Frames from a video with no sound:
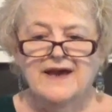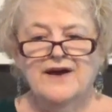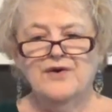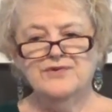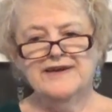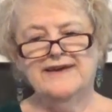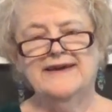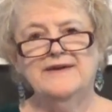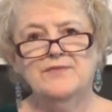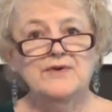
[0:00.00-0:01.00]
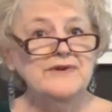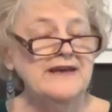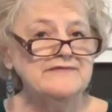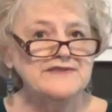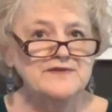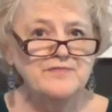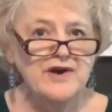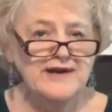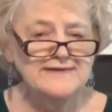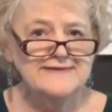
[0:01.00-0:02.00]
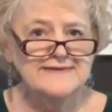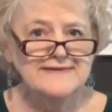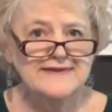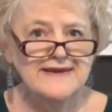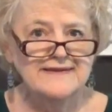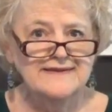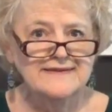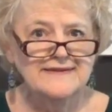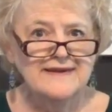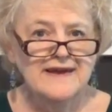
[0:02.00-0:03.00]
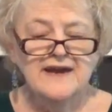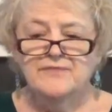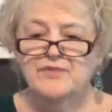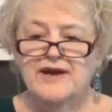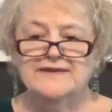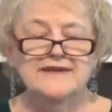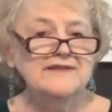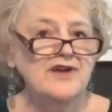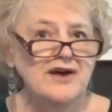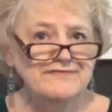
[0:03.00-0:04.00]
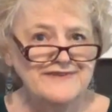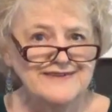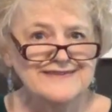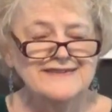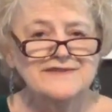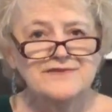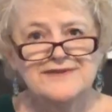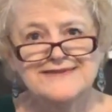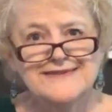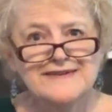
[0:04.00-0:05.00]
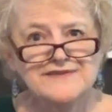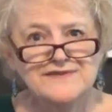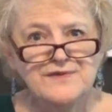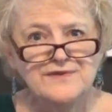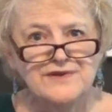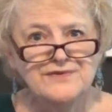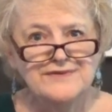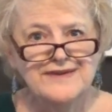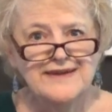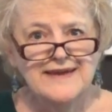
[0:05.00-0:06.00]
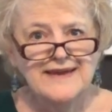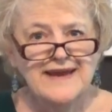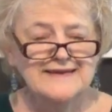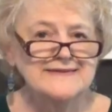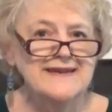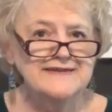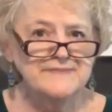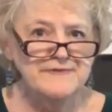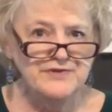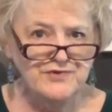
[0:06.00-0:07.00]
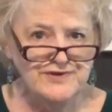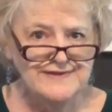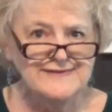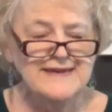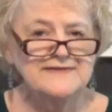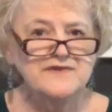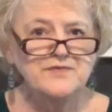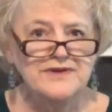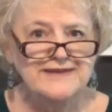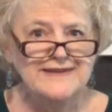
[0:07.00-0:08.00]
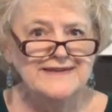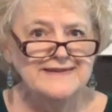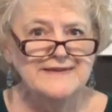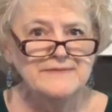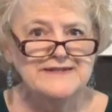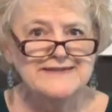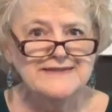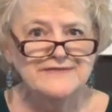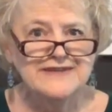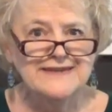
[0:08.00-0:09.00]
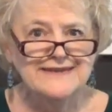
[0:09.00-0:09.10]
Okay, well, we have a surprise today. Brandon Loftus is going to sing a solo, and his husband Chris has a reading in the midst of it.